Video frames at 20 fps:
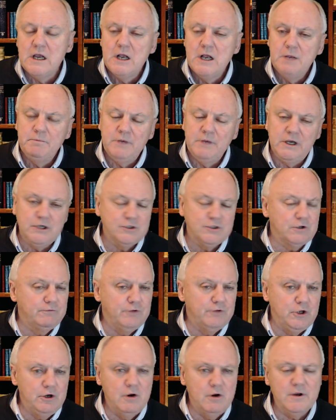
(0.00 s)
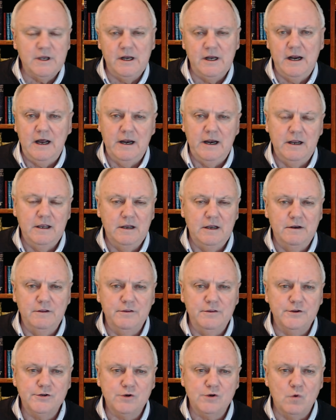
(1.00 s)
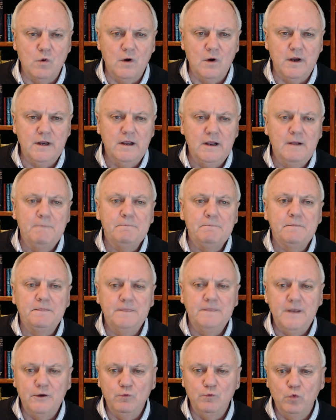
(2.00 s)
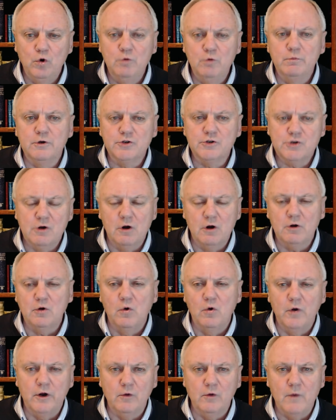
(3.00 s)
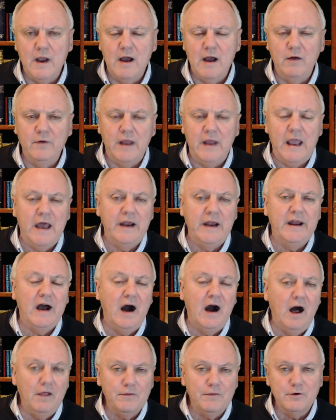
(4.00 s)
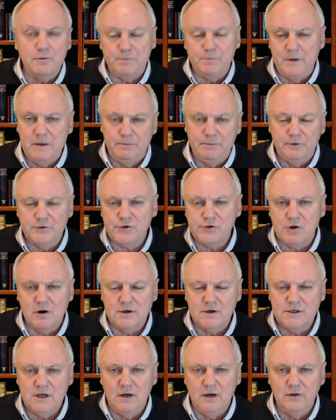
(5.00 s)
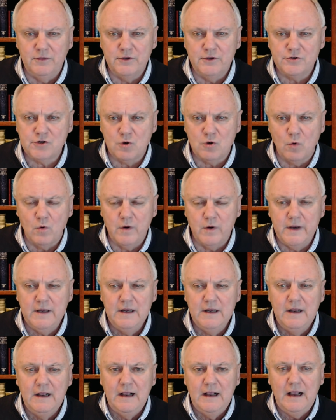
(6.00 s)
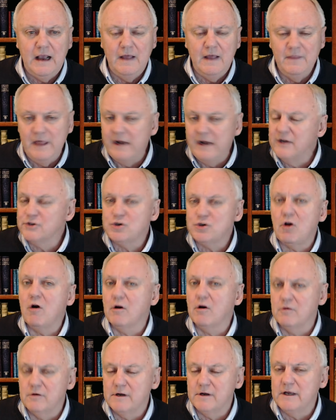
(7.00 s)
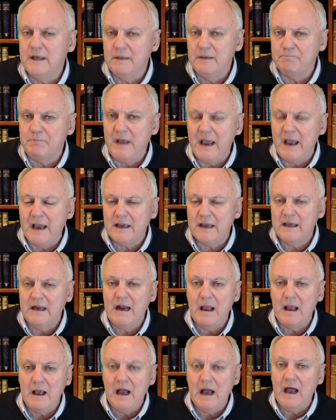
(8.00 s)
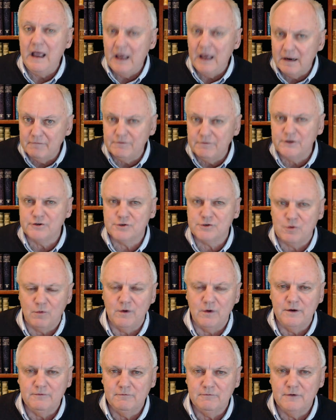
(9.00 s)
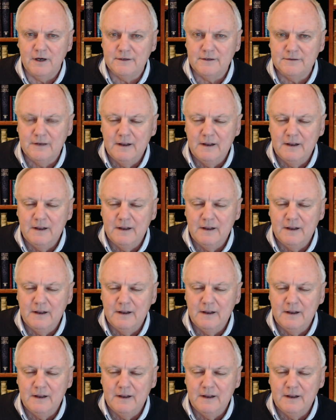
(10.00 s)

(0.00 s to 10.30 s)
because if you don't get out ahead of the story, then rumors start going around and other people start telling the story, and then it's harder to get back and ahead of the story, right?